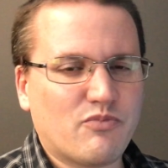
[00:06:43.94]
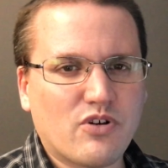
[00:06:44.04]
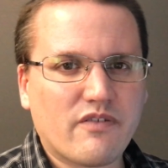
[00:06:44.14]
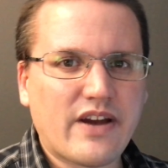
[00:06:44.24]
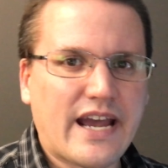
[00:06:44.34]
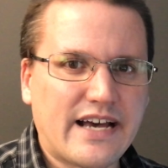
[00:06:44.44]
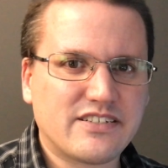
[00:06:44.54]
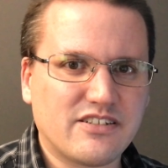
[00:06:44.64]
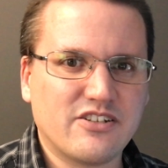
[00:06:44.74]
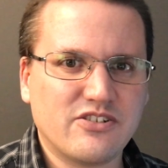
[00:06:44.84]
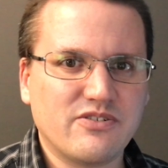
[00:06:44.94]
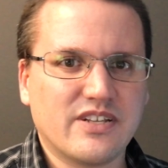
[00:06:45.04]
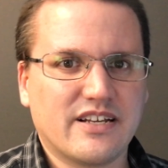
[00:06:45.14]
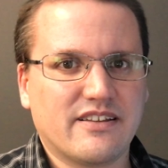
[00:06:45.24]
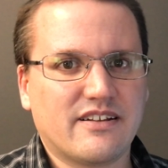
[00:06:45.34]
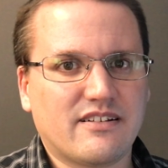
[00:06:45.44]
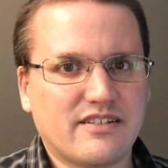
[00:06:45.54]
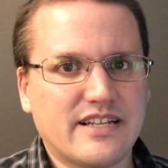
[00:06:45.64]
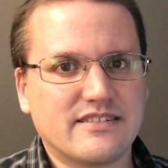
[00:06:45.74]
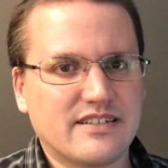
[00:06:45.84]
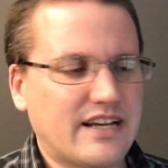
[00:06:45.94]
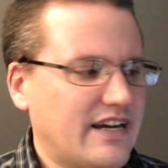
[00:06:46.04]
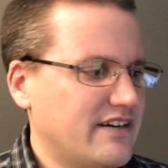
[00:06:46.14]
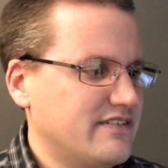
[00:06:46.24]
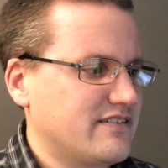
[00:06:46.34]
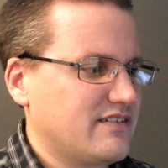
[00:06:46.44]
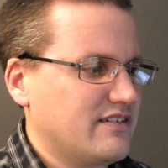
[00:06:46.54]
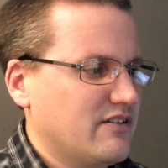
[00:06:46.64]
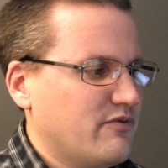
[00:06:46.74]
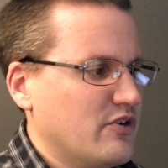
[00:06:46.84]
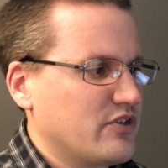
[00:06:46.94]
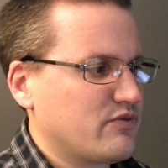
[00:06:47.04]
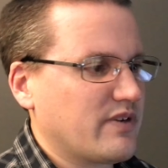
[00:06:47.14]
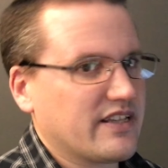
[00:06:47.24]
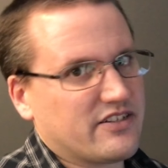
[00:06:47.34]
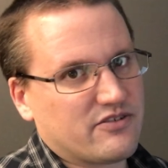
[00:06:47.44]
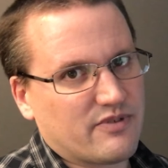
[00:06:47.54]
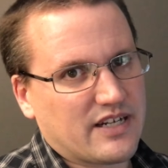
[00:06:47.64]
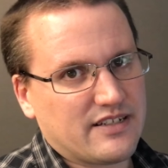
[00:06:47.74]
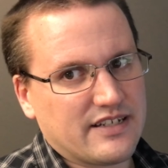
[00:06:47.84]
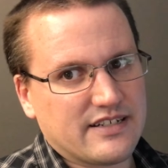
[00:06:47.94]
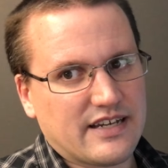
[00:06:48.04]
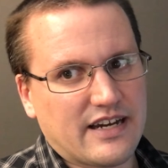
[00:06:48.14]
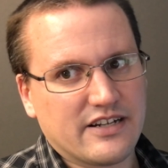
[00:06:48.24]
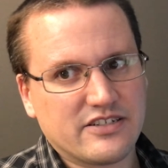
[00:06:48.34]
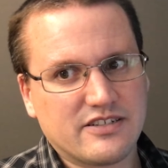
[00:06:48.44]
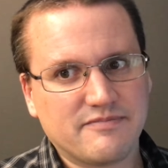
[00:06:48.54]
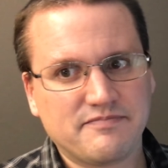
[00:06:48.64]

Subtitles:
more of a hassle to do than a lens that has a focus ring that's directly attached.